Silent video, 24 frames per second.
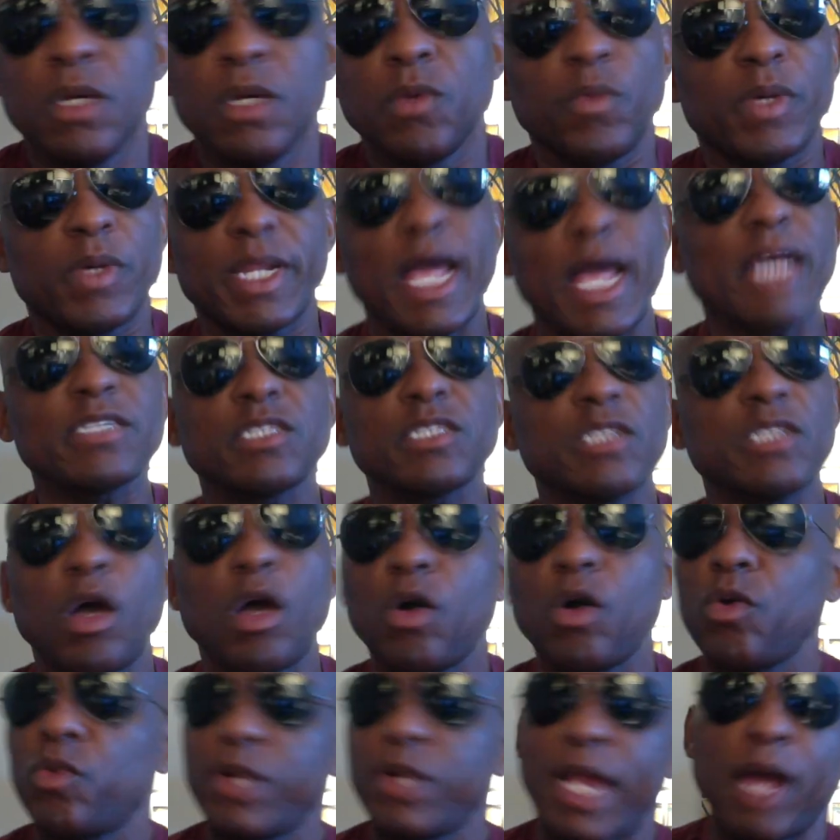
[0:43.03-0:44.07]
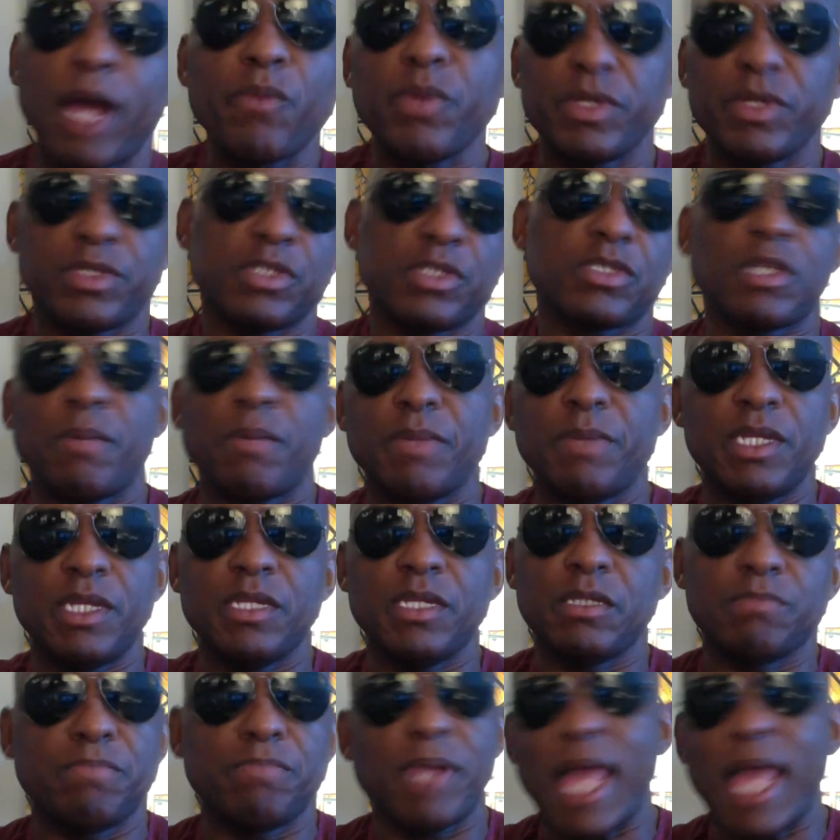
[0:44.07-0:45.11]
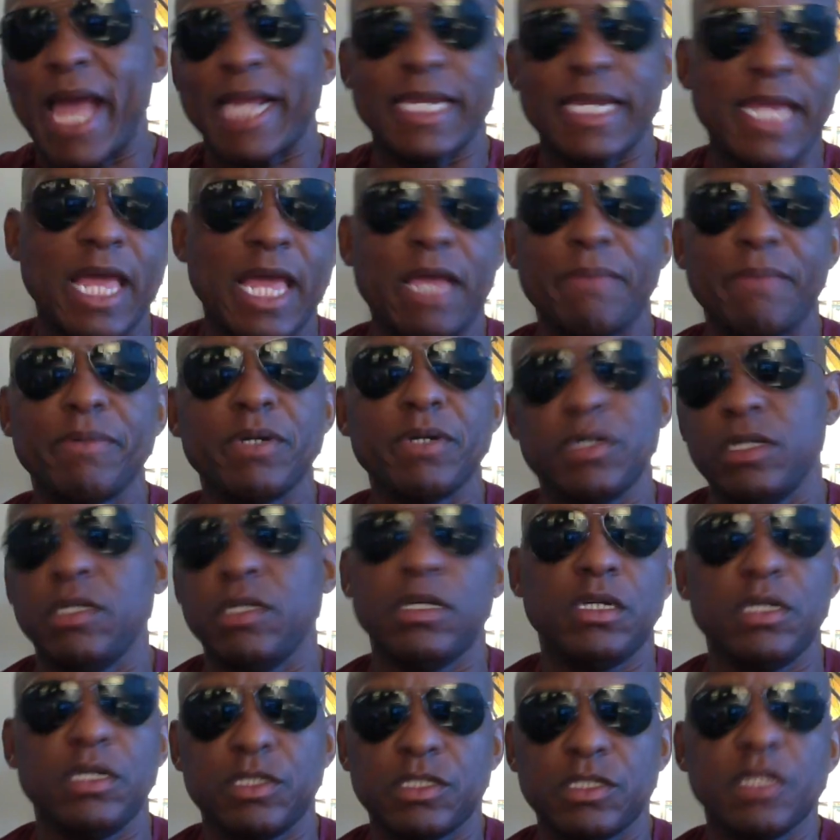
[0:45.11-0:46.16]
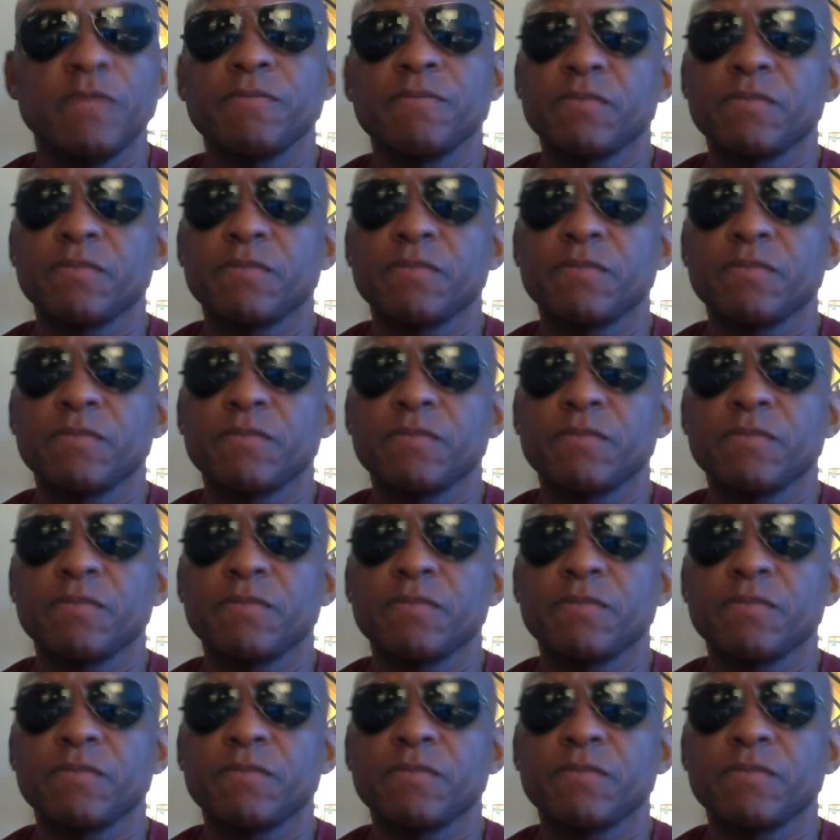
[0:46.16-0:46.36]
When I went to some of these black neighborhoods